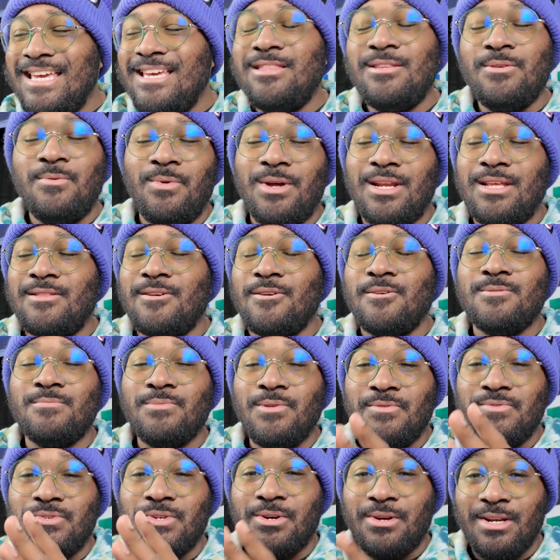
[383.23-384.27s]
either one of those
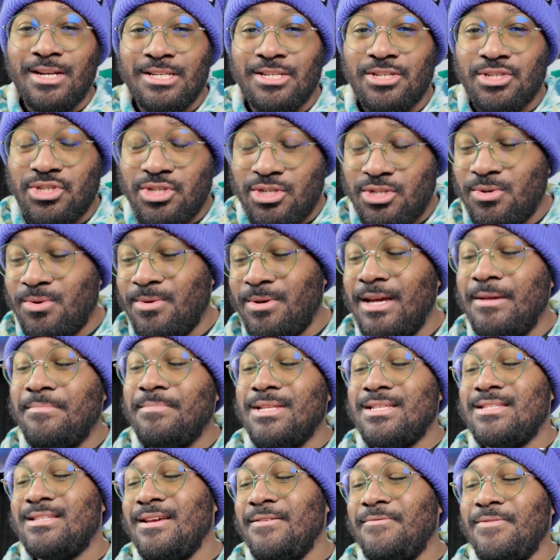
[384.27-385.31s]
moves are going to destroy
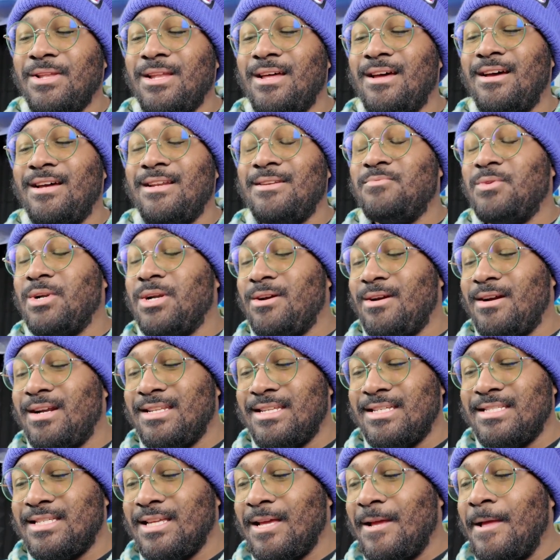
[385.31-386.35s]
Blacephalon
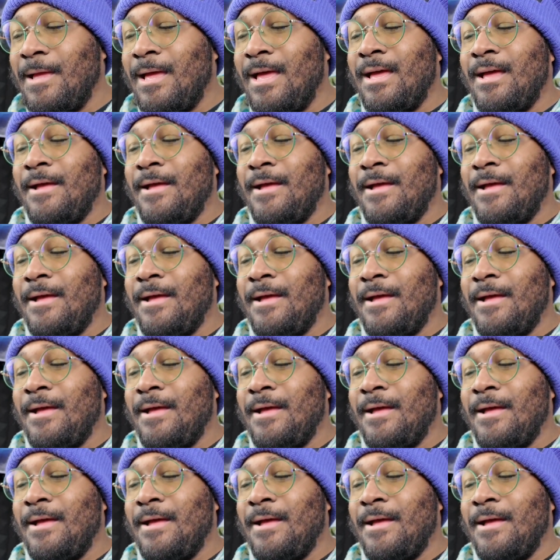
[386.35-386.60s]
regardless.